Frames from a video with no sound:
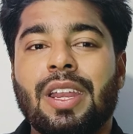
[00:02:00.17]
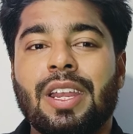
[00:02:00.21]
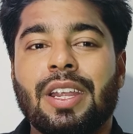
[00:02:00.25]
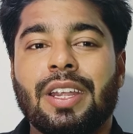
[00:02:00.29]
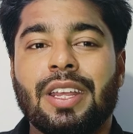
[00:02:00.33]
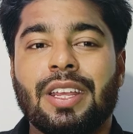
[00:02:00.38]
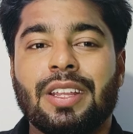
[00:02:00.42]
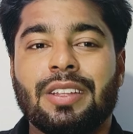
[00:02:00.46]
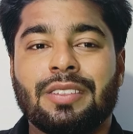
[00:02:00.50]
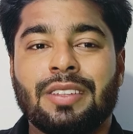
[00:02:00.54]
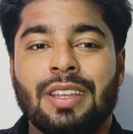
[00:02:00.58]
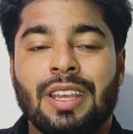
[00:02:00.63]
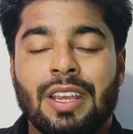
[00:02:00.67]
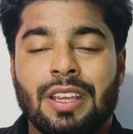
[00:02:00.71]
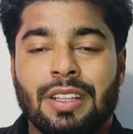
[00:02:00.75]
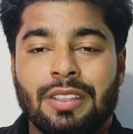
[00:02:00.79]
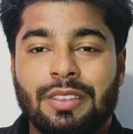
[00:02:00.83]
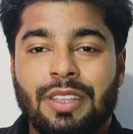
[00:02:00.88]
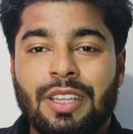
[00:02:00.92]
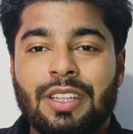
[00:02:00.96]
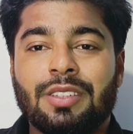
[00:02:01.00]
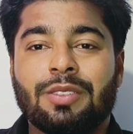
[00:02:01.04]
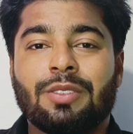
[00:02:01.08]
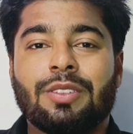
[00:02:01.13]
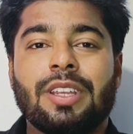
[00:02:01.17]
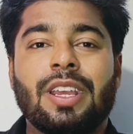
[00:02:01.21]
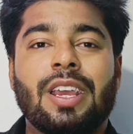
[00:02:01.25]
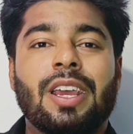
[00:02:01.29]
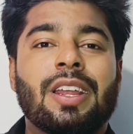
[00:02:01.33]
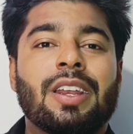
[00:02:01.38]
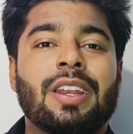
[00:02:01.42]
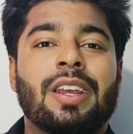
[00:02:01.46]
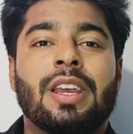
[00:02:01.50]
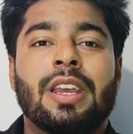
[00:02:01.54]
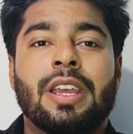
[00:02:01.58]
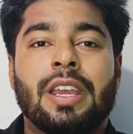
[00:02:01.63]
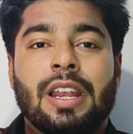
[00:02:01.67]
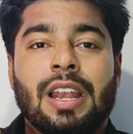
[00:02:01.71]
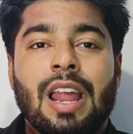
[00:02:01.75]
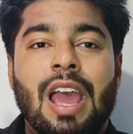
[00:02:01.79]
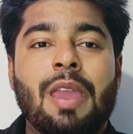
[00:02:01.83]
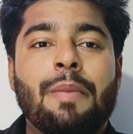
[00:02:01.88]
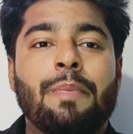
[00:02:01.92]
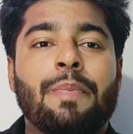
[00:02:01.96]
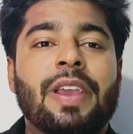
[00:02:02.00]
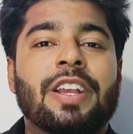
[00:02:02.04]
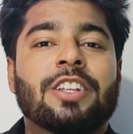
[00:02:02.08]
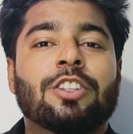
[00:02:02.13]
it is this year
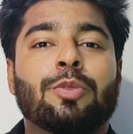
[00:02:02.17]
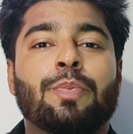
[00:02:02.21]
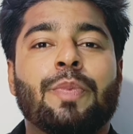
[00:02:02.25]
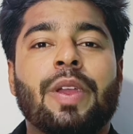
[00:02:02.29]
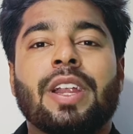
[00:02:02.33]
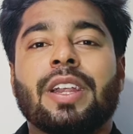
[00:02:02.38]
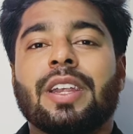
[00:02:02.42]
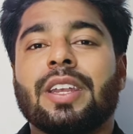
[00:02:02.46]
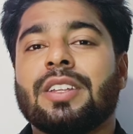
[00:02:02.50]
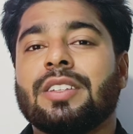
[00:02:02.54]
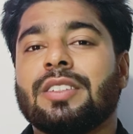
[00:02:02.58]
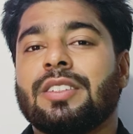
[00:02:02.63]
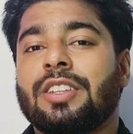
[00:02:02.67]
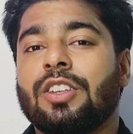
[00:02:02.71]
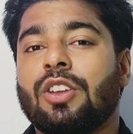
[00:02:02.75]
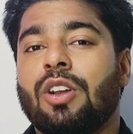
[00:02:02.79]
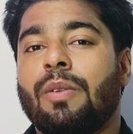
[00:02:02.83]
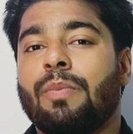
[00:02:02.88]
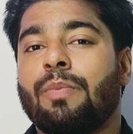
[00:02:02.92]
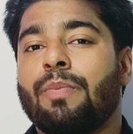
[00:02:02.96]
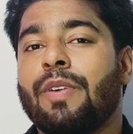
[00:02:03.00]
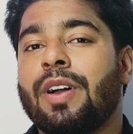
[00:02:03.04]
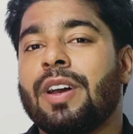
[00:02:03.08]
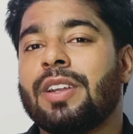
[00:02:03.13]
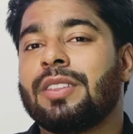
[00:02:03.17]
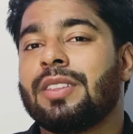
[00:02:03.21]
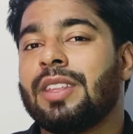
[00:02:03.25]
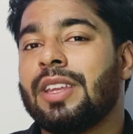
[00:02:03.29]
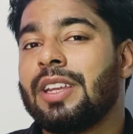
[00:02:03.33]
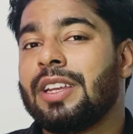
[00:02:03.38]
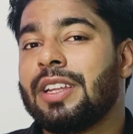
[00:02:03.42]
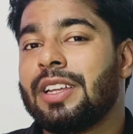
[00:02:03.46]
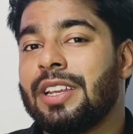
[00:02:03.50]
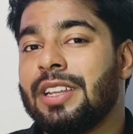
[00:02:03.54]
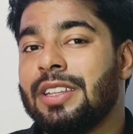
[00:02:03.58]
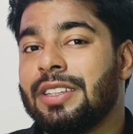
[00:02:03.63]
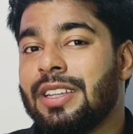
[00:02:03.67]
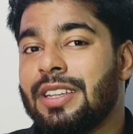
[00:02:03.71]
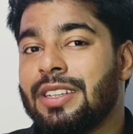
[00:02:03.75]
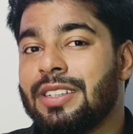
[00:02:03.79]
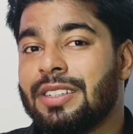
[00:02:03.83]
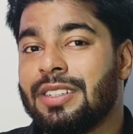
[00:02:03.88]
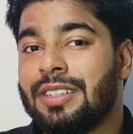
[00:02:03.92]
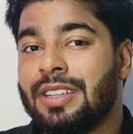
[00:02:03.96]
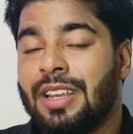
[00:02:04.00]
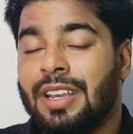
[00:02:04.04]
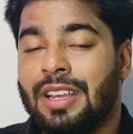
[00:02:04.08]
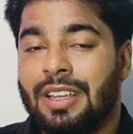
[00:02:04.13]
life expectancy of birth
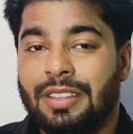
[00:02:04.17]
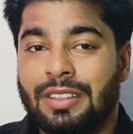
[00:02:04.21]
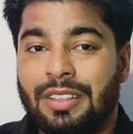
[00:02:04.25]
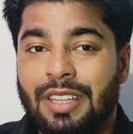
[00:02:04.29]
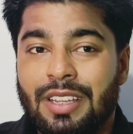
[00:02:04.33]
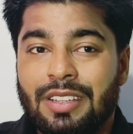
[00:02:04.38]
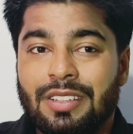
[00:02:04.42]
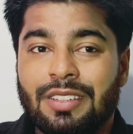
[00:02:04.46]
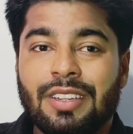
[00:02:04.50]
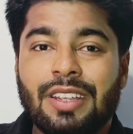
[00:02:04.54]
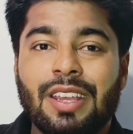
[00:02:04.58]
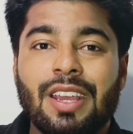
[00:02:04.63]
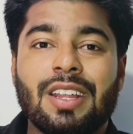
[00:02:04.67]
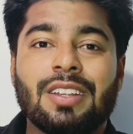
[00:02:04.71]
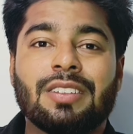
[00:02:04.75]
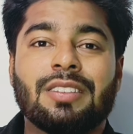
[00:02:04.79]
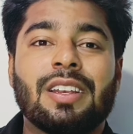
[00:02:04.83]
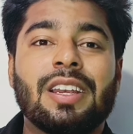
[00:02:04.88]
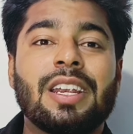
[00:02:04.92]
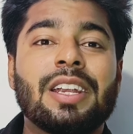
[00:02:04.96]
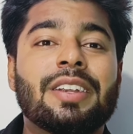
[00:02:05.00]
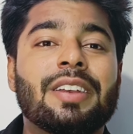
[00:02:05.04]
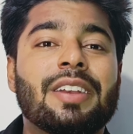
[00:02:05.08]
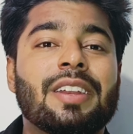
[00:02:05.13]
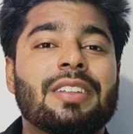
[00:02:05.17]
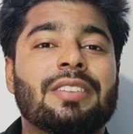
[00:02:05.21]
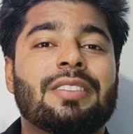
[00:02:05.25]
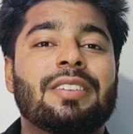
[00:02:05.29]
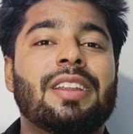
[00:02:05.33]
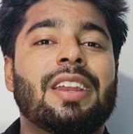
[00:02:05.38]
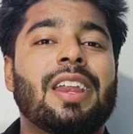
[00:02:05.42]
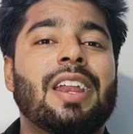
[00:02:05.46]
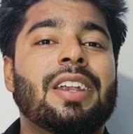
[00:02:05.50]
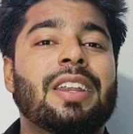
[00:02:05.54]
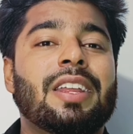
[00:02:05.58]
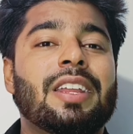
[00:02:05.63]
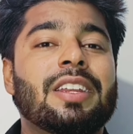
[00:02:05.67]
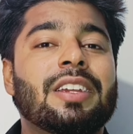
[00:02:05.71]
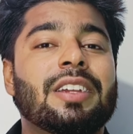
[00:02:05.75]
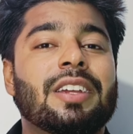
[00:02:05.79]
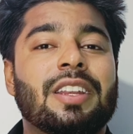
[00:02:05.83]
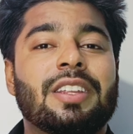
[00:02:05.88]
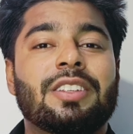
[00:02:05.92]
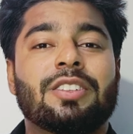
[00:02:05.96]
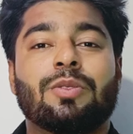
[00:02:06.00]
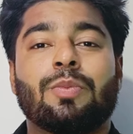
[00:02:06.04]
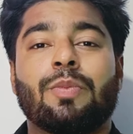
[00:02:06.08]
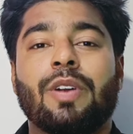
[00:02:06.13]
increases, this year's literacy rate
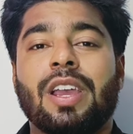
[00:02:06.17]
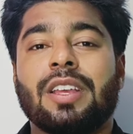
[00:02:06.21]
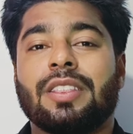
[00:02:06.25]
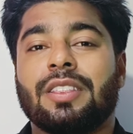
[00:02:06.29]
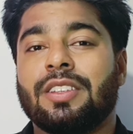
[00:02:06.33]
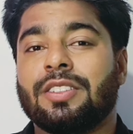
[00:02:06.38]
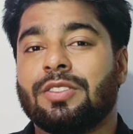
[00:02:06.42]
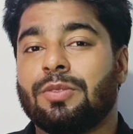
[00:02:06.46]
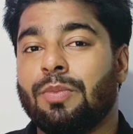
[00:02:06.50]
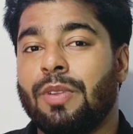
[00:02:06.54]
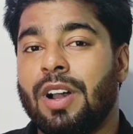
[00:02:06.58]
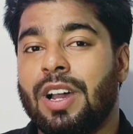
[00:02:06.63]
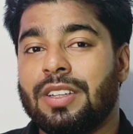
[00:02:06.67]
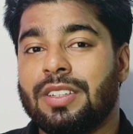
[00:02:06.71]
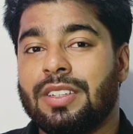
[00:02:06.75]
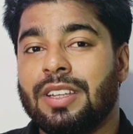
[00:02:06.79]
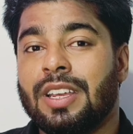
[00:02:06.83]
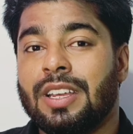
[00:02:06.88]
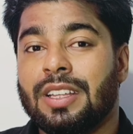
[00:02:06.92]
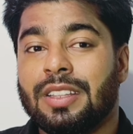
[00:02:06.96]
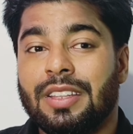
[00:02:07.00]
increased by this much,